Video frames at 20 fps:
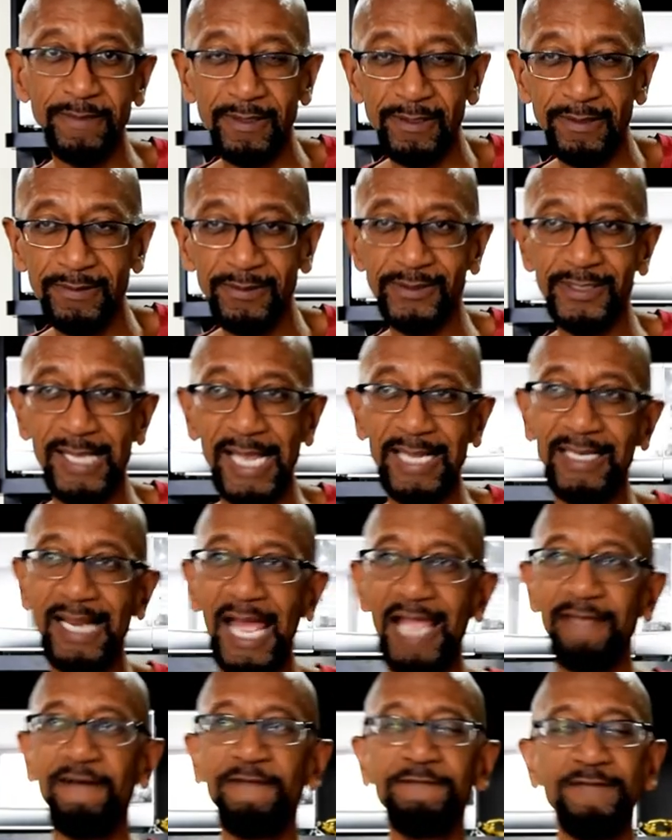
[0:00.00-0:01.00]
It was like
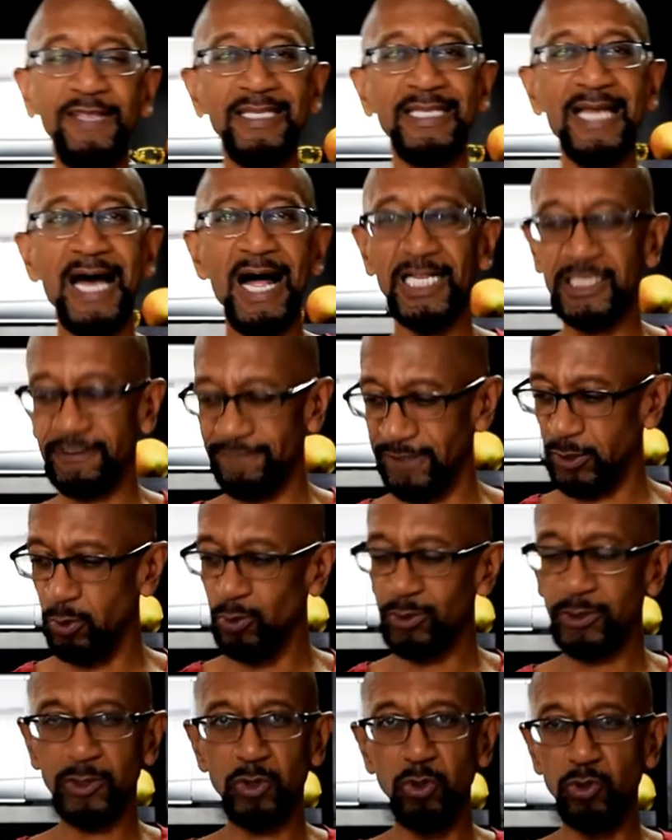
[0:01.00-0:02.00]
$15 for
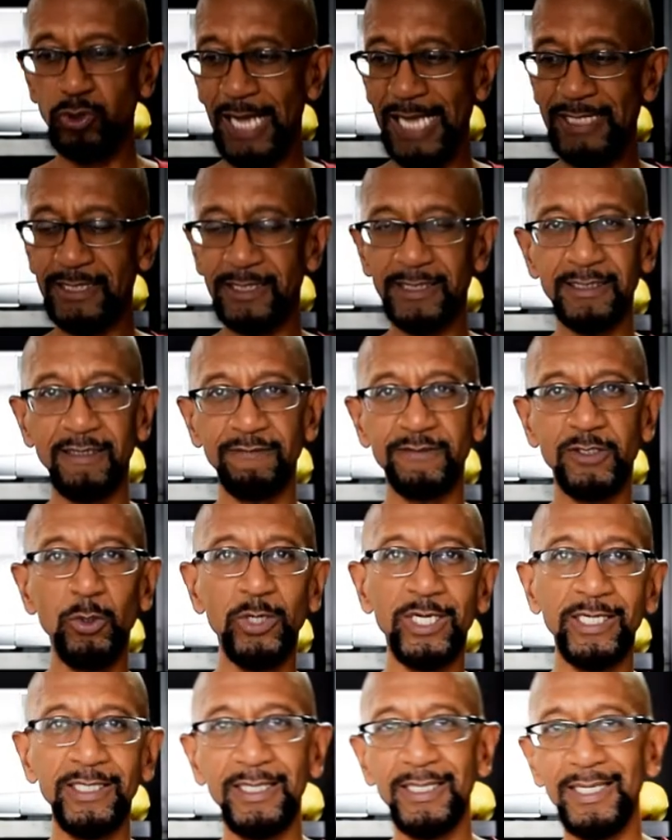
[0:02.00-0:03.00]
two slices of
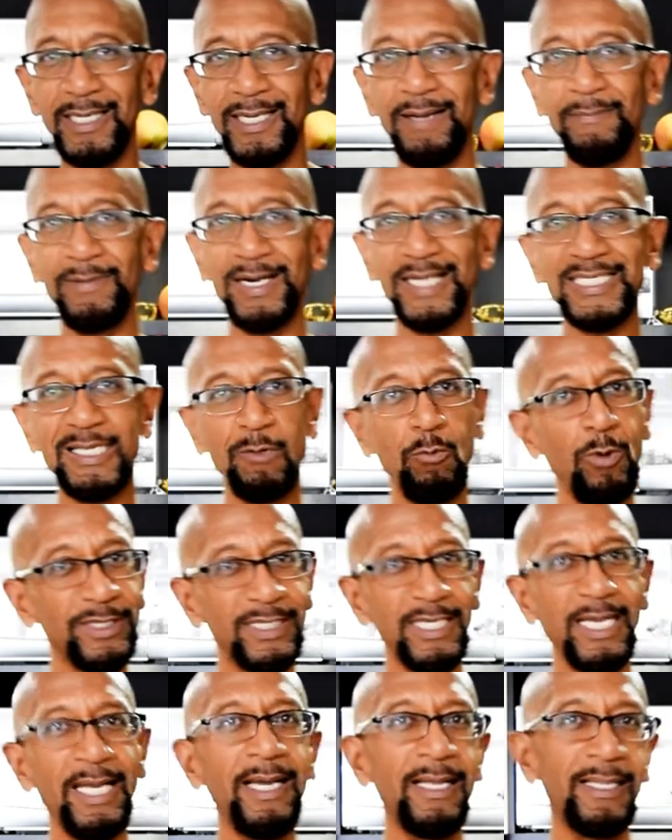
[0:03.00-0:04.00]
tuna. And I said, what
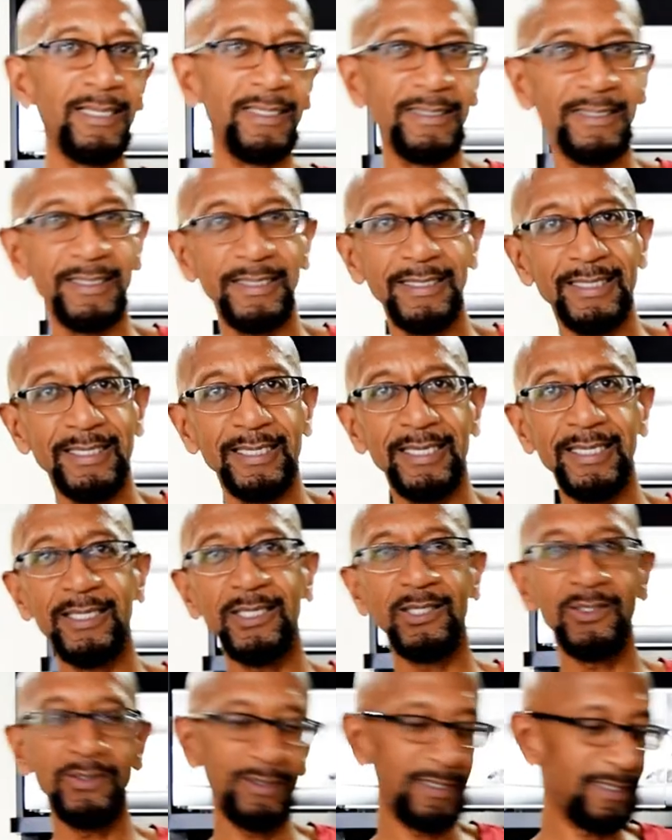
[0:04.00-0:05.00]
the hell? You
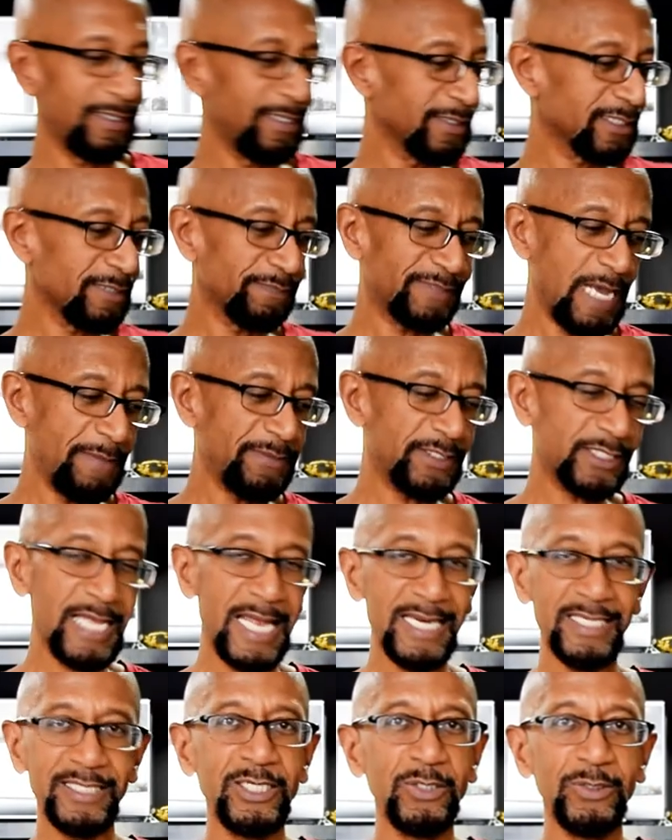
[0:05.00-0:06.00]
know, sometimes you just
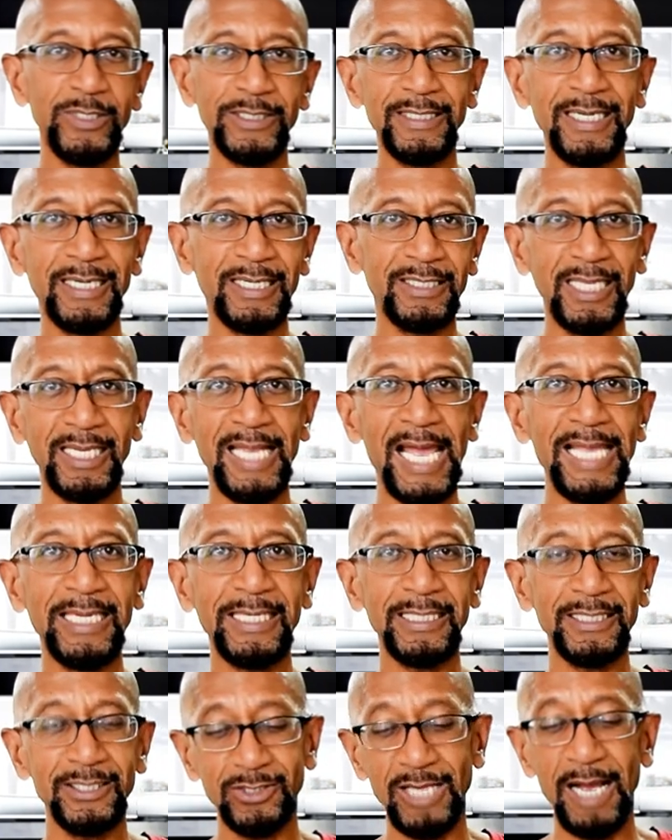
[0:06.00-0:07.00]
gotta do it because I like
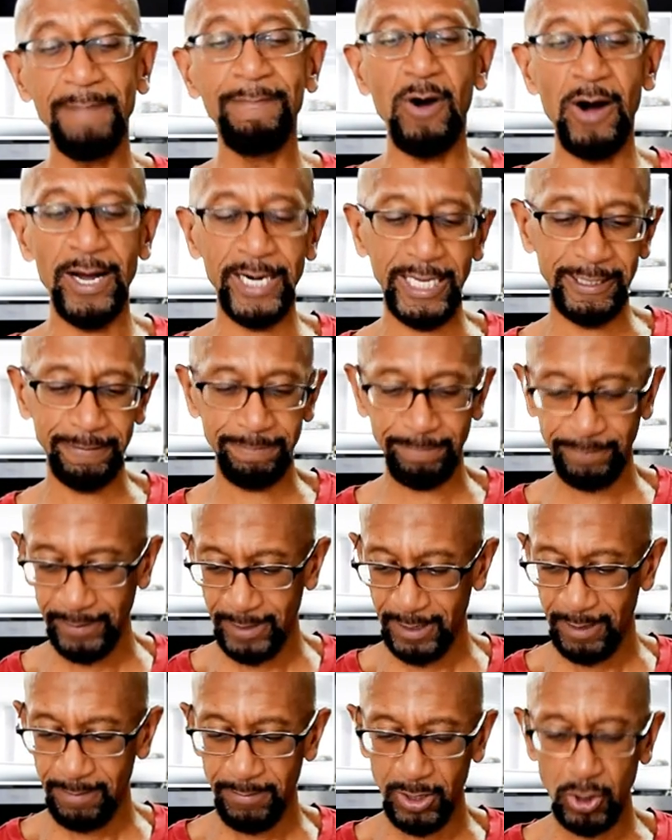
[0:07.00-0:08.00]
it, so I bought it.
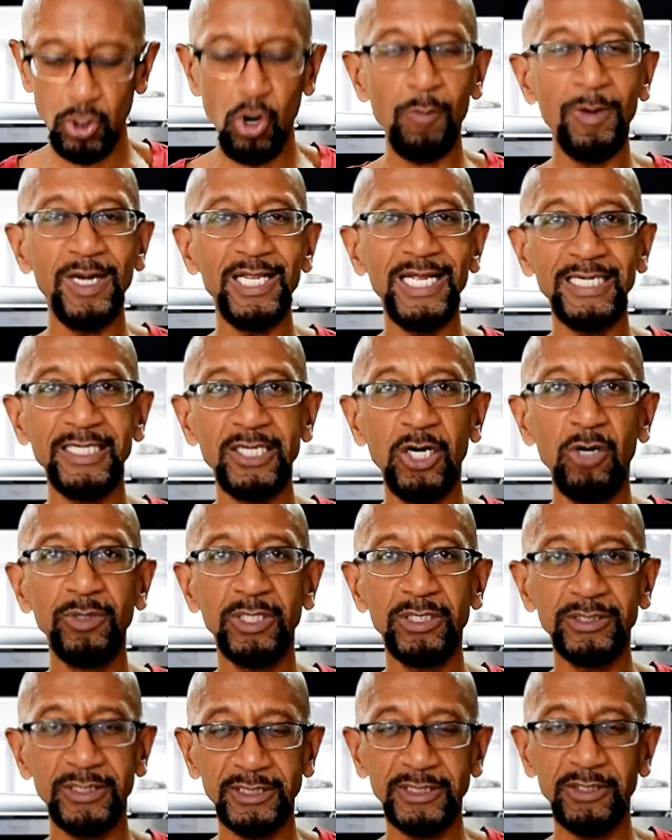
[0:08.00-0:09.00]
But normally I don't
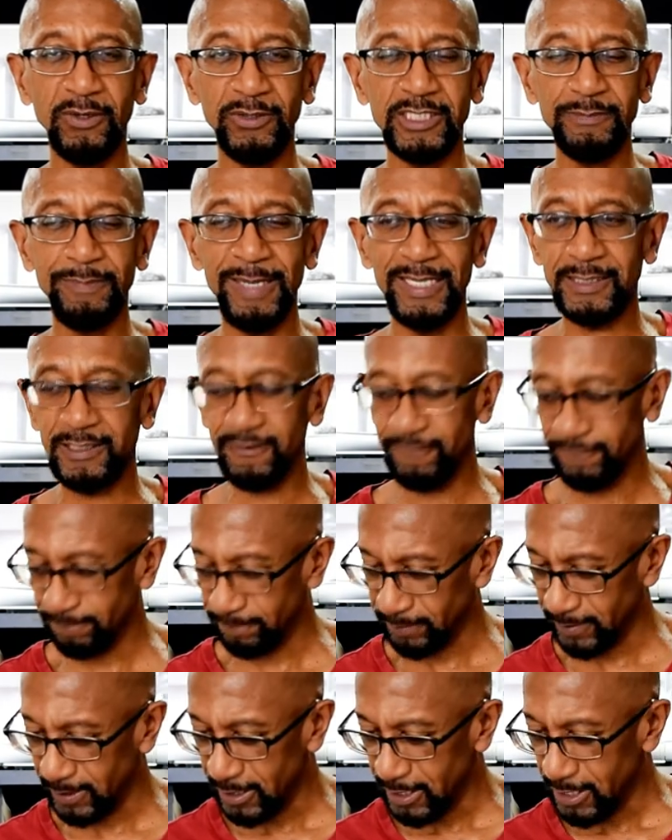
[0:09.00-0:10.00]
because it's so expensive.
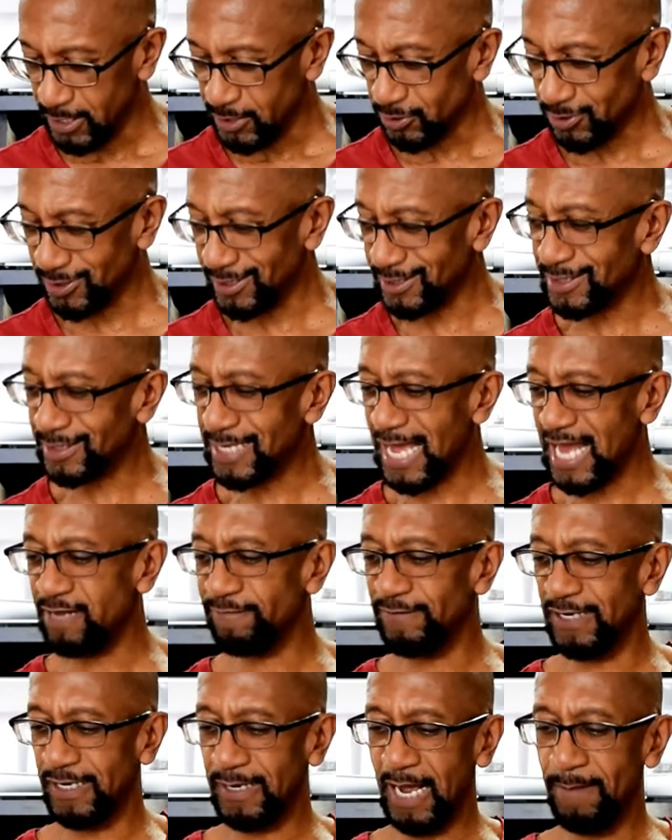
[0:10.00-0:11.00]
So this is kind
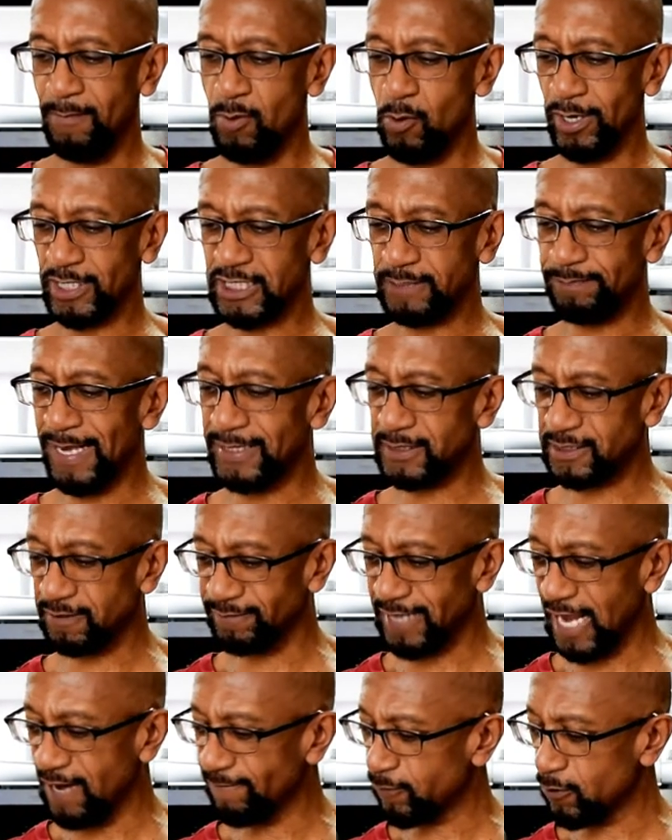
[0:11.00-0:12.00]
of like a more expensive
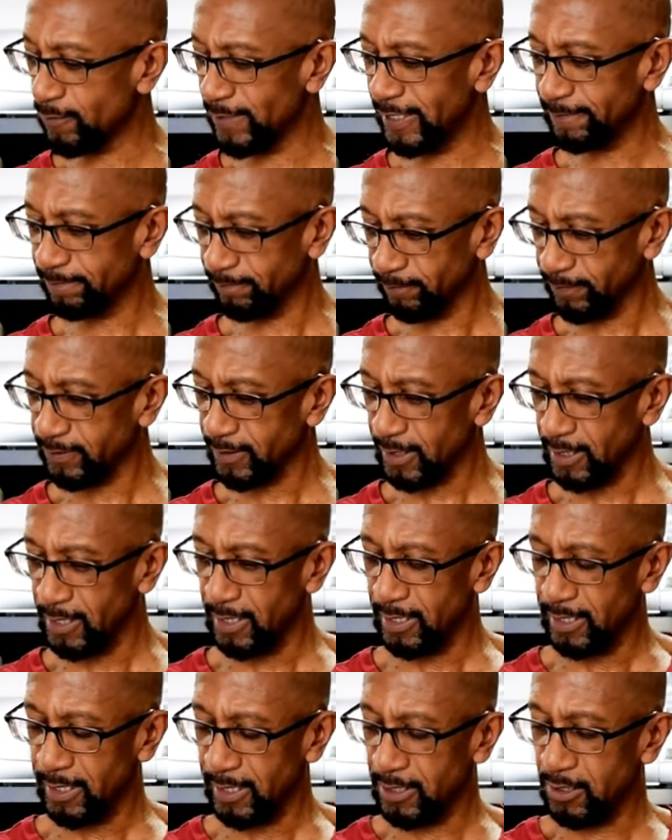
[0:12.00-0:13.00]
day for me.
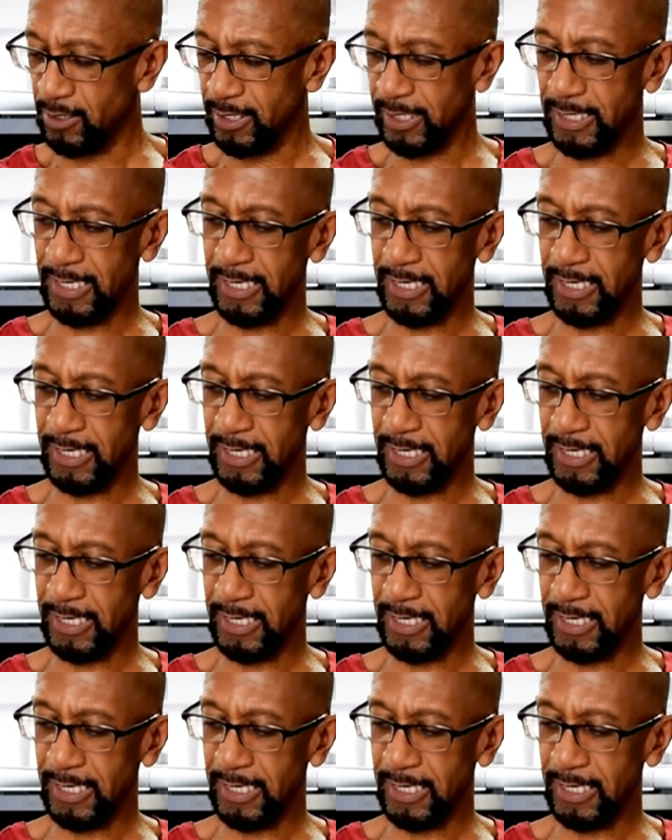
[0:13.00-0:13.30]
You know,